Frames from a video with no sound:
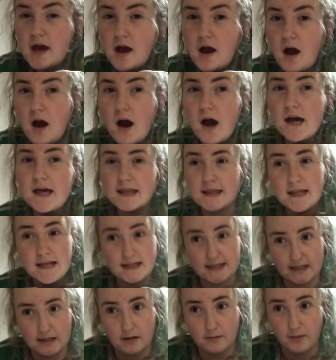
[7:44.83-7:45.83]
I think
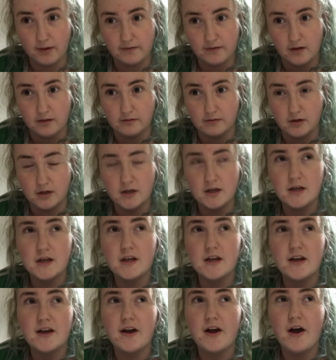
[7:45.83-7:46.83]
this is my favourite.
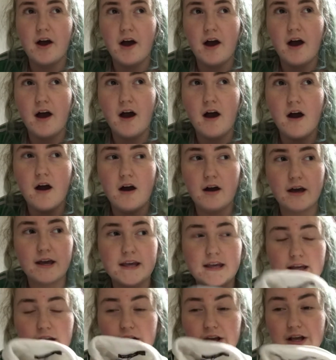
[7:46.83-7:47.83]

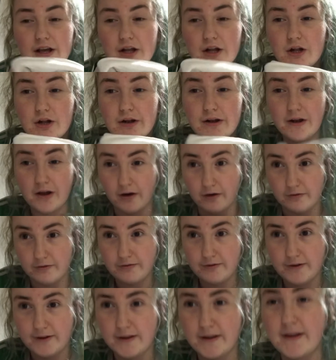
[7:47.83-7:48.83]
I love
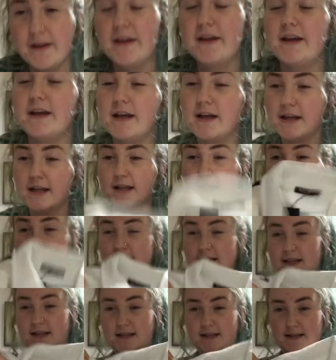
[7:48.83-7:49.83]

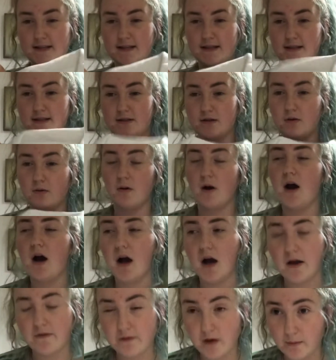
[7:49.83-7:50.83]
this. So
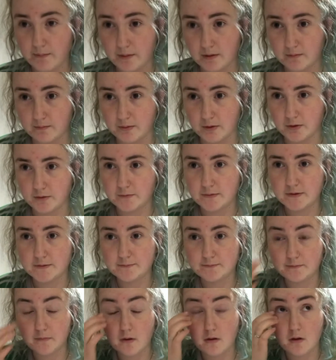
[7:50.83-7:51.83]
I've got big boobs,
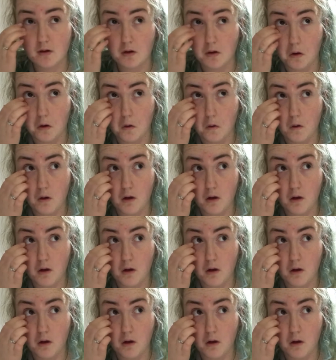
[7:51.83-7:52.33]
so